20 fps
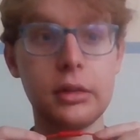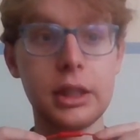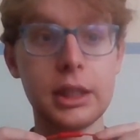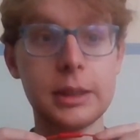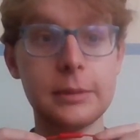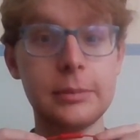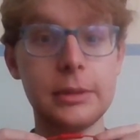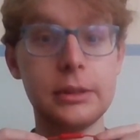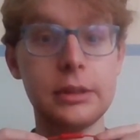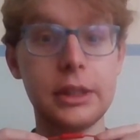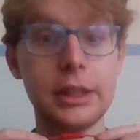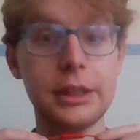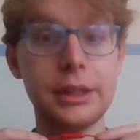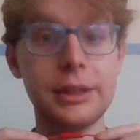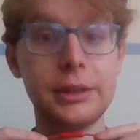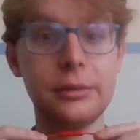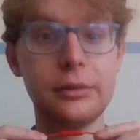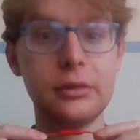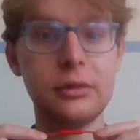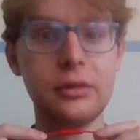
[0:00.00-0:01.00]
like
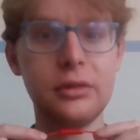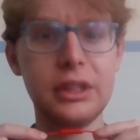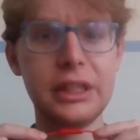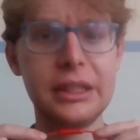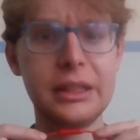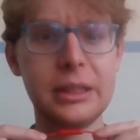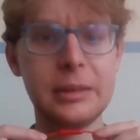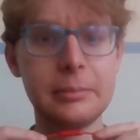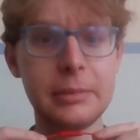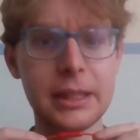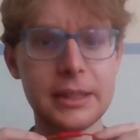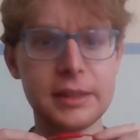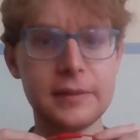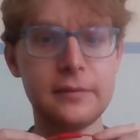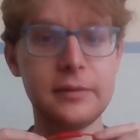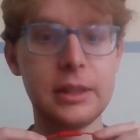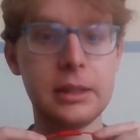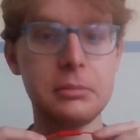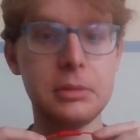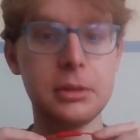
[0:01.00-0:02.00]
reading
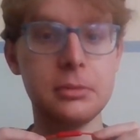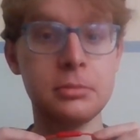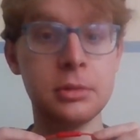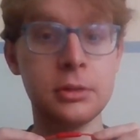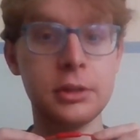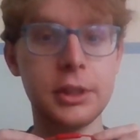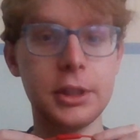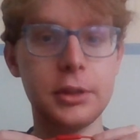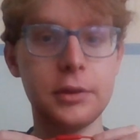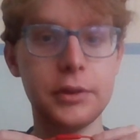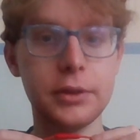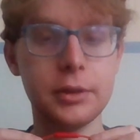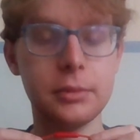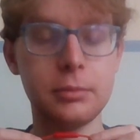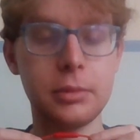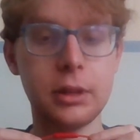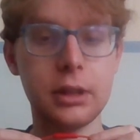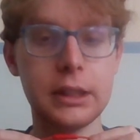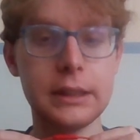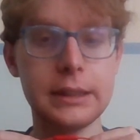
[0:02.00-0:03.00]
passively about
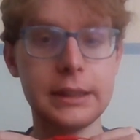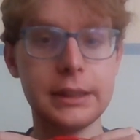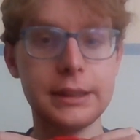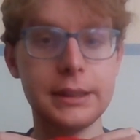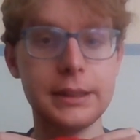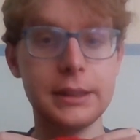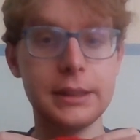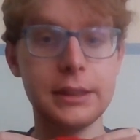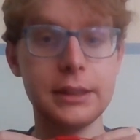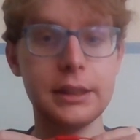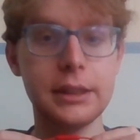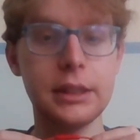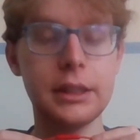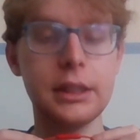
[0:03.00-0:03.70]
Bulgarian politics,